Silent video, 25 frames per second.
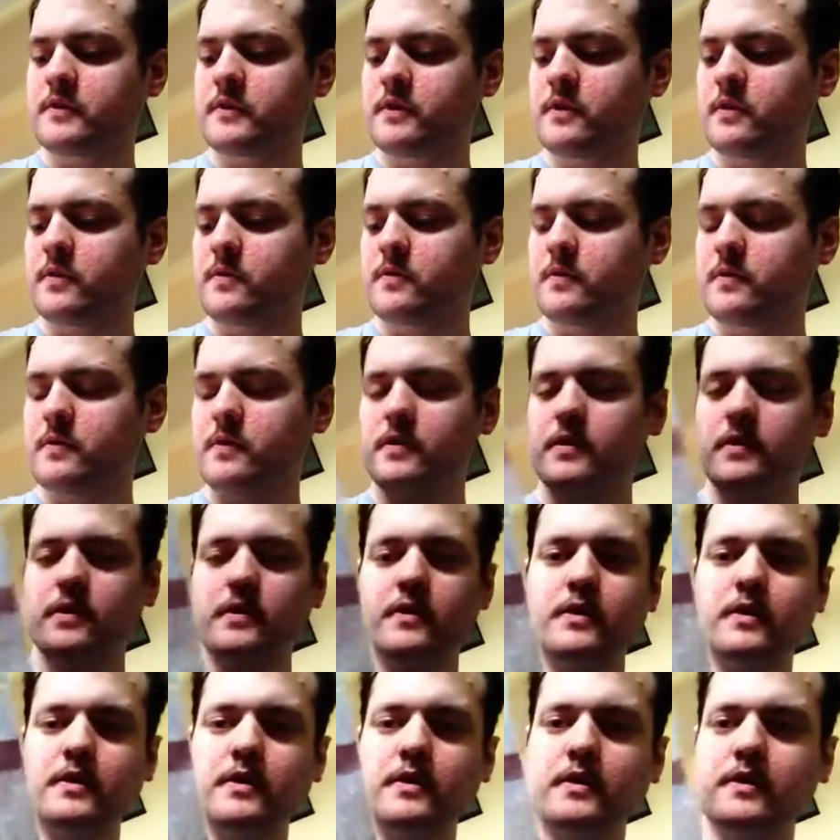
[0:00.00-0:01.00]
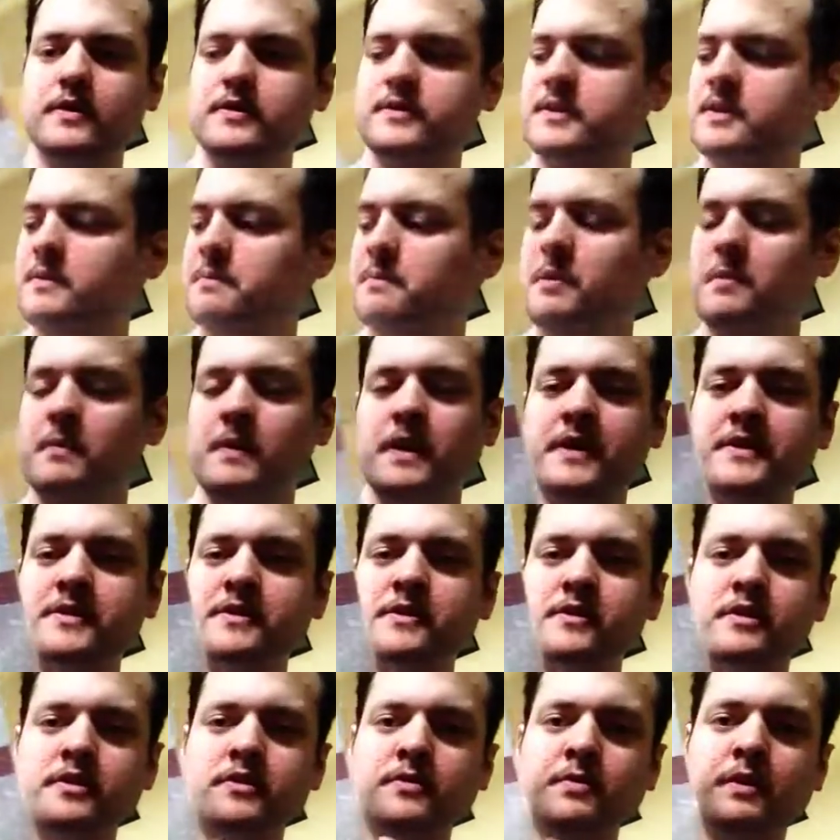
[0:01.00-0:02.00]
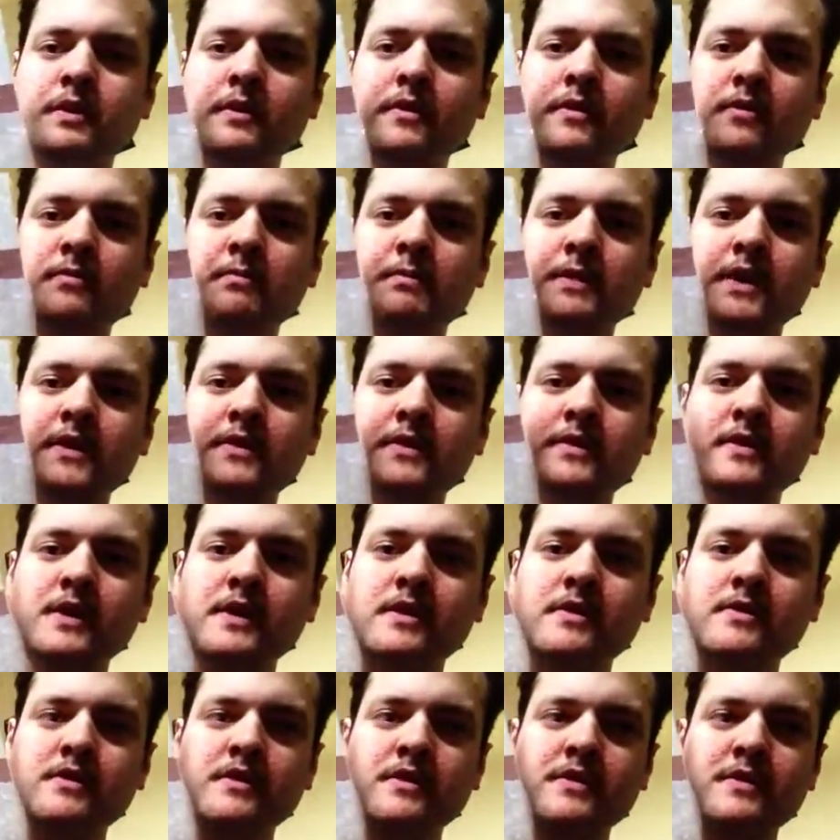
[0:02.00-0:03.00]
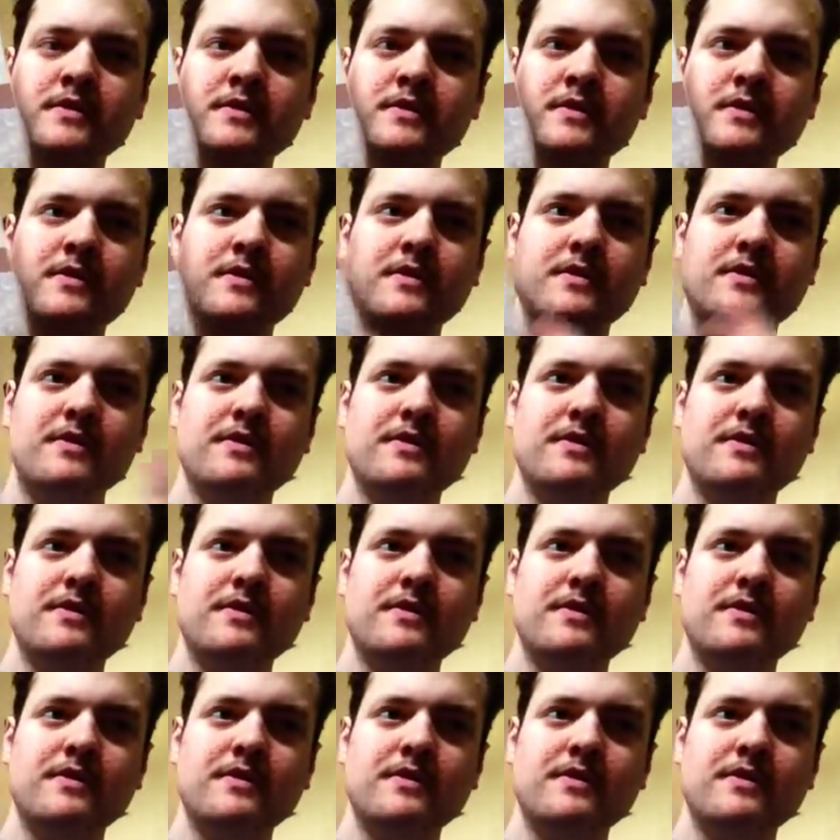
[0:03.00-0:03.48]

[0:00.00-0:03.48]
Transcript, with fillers: You know, Simple Minds are just one of those bands that just